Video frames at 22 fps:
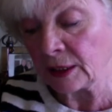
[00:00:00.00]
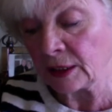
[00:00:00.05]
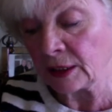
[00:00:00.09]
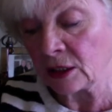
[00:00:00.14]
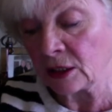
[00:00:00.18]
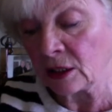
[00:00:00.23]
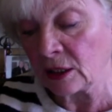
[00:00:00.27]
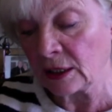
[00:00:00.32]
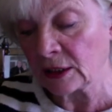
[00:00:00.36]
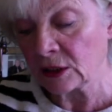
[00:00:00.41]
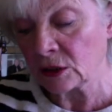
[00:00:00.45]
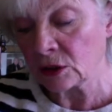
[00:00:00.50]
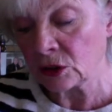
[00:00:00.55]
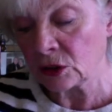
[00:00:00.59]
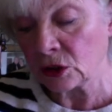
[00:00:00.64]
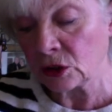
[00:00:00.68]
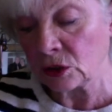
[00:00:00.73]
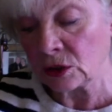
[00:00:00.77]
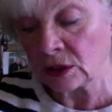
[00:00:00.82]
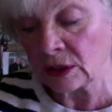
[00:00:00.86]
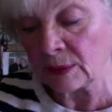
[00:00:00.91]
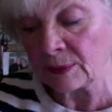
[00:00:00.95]
nice or do
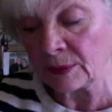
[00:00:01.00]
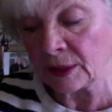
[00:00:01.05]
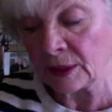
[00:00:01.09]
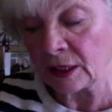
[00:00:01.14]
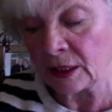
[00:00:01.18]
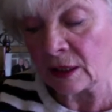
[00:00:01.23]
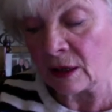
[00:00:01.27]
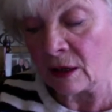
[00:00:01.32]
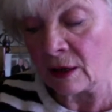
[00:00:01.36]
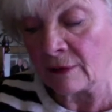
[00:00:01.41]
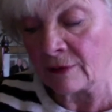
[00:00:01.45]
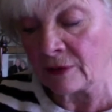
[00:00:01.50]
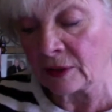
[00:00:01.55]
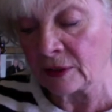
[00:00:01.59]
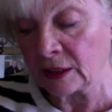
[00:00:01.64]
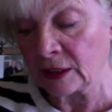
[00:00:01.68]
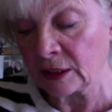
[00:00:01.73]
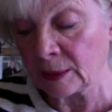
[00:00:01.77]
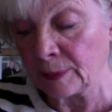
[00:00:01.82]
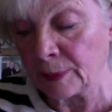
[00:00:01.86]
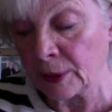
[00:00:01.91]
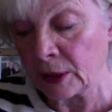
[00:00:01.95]
something kind for
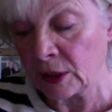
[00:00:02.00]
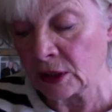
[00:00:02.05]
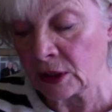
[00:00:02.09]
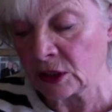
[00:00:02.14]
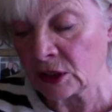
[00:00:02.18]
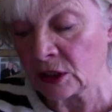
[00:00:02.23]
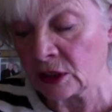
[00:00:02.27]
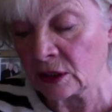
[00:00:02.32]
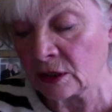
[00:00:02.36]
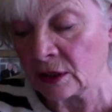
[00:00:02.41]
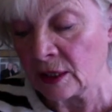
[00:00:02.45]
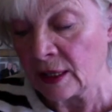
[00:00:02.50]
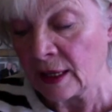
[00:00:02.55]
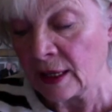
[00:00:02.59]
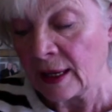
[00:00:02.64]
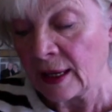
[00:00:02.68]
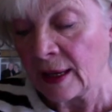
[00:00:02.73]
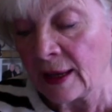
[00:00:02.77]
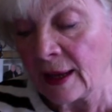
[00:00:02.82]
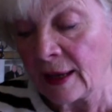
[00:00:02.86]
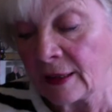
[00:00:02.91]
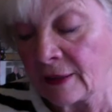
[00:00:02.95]
another person.
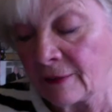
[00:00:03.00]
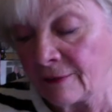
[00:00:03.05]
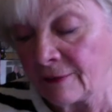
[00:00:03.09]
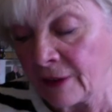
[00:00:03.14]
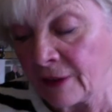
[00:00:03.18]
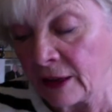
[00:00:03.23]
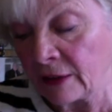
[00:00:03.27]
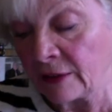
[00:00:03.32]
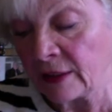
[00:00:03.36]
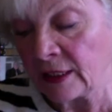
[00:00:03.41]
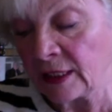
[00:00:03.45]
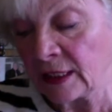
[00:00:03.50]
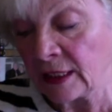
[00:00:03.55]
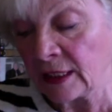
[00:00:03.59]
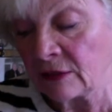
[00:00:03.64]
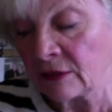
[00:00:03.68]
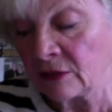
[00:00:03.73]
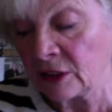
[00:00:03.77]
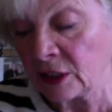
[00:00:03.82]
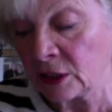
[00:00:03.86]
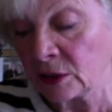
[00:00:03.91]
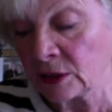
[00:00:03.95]
In a very
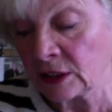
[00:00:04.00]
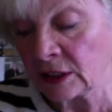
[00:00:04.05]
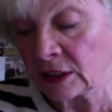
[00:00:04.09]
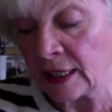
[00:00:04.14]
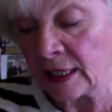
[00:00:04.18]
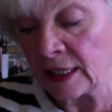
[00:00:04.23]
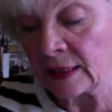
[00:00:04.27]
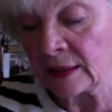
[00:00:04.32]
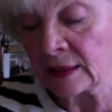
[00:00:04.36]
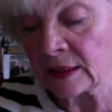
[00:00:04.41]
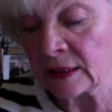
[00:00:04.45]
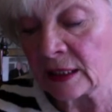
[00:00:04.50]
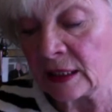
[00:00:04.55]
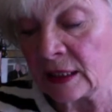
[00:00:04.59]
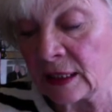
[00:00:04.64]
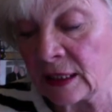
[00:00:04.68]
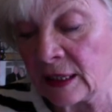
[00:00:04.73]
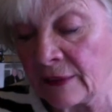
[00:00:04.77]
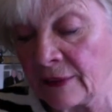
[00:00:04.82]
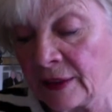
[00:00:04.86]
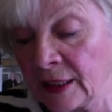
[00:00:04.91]
real sense, a loving